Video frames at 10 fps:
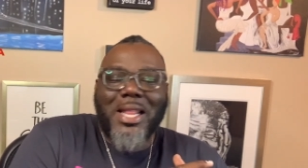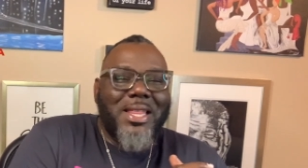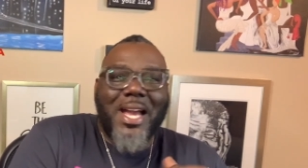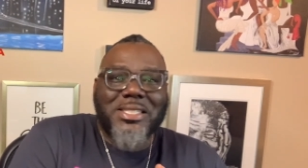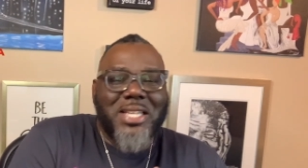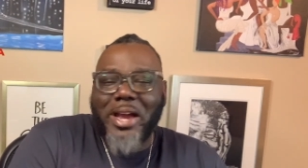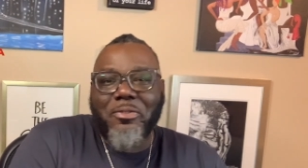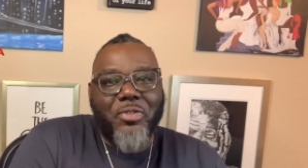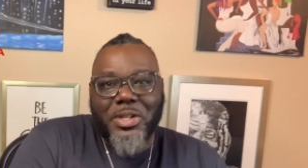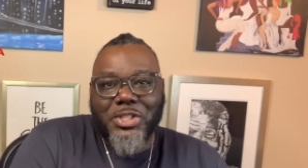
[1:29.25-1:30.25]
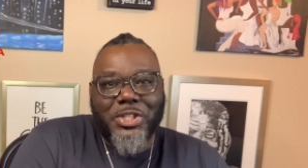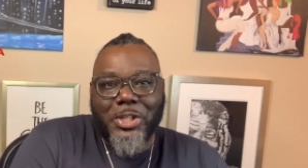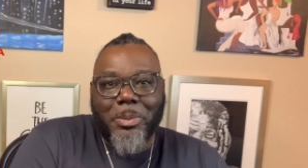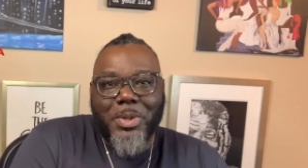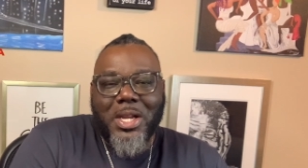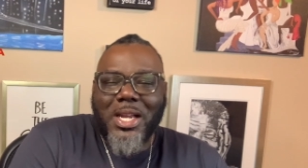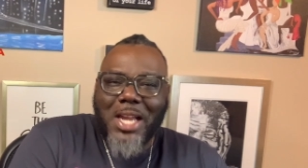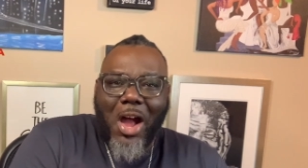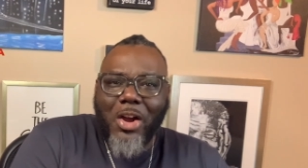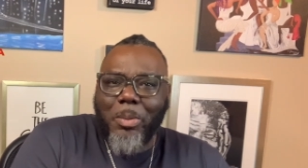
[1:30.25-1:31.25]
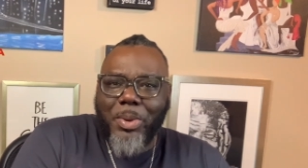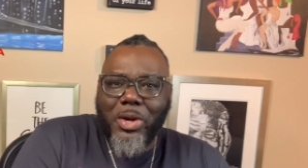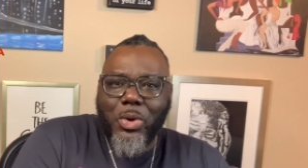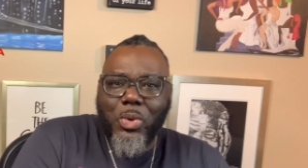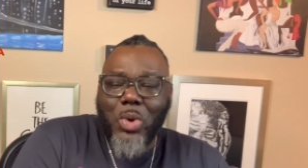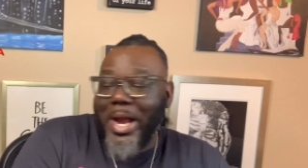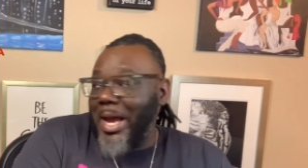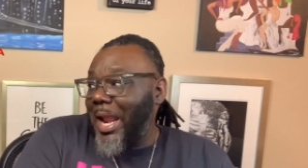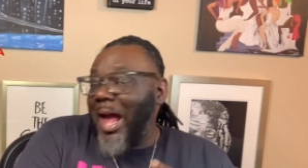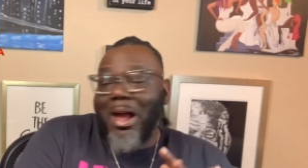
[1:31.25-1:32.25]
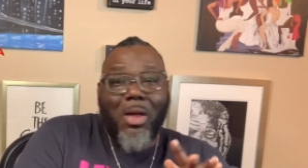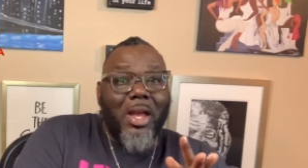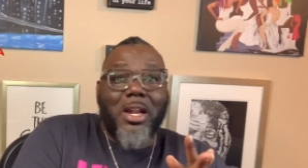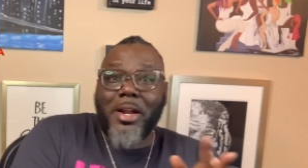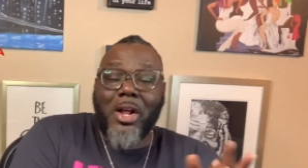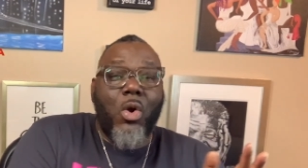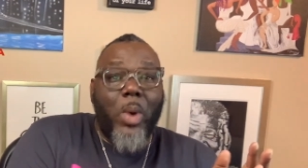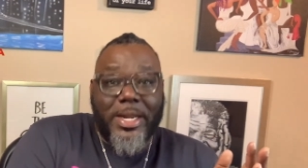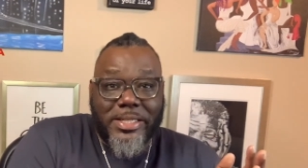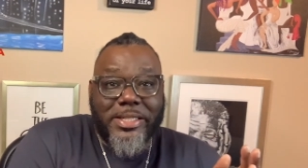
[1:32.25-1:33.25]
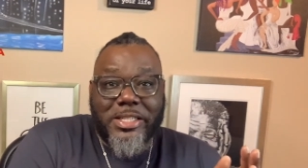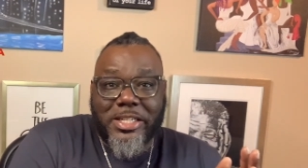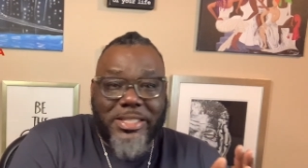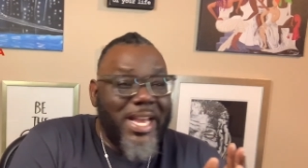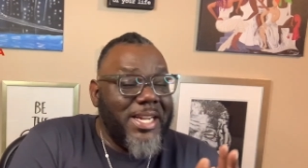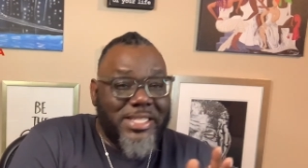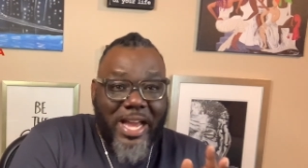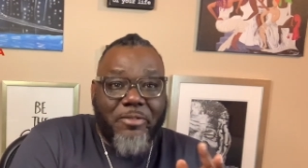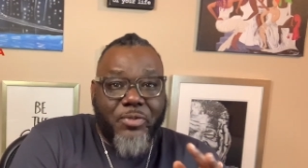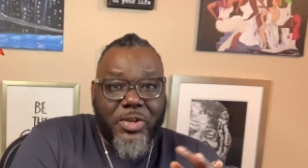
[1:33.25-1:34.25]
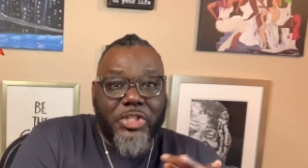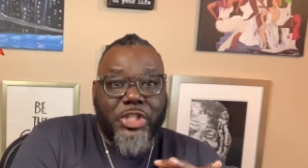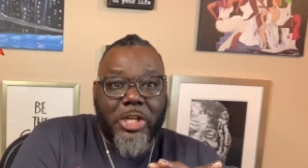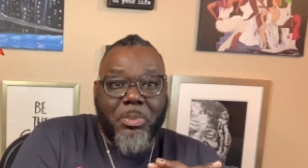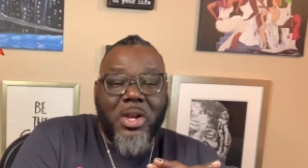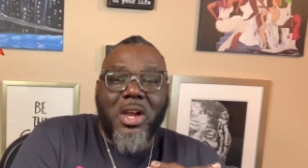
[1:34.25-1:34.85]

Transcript: That's not friendship. Y'all could be cool. Hell, I call that an acquaintance, because that is not friendship.